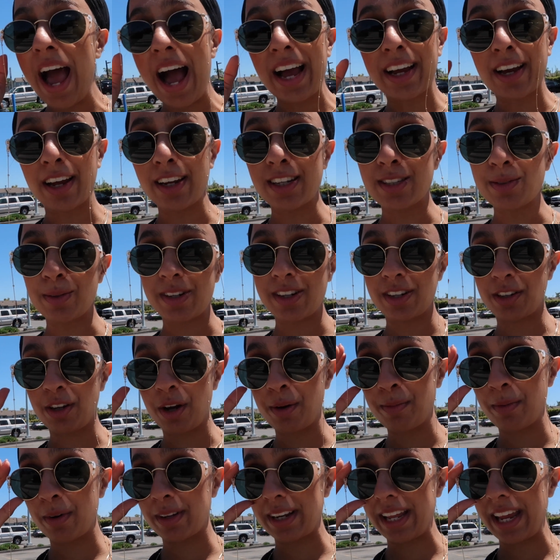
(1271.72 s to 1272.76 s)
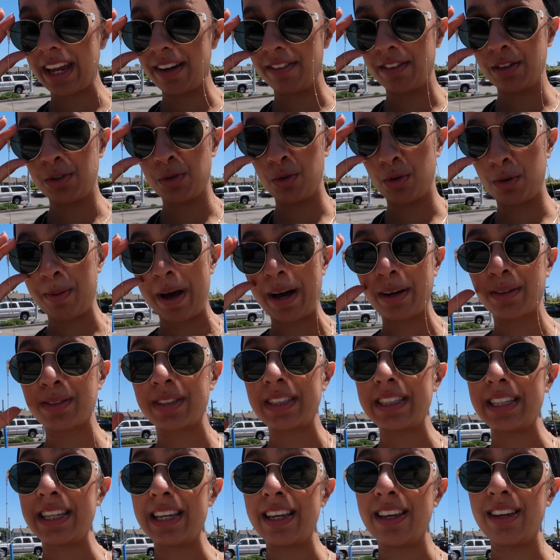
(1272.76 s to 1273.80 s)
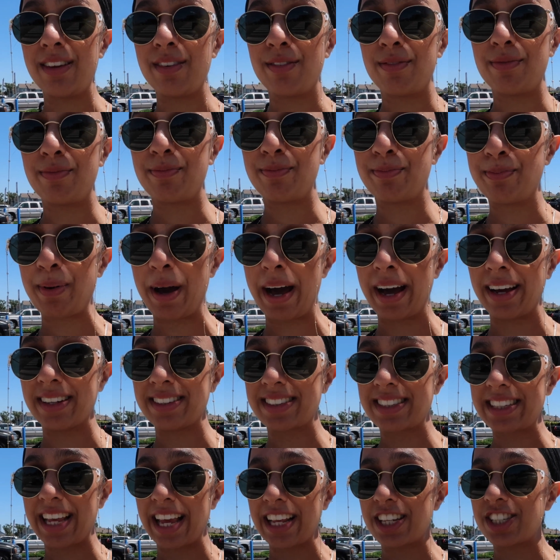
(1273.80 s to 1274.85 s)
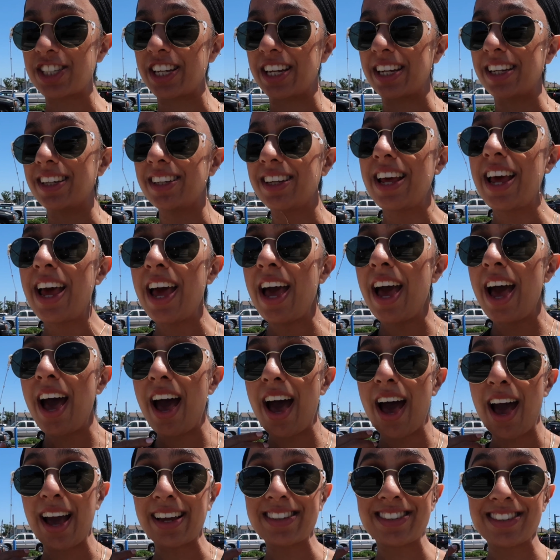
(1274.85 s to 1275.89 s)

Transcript: I kind of wanted to come on here and talk about Sea's Bird's Kitchen. I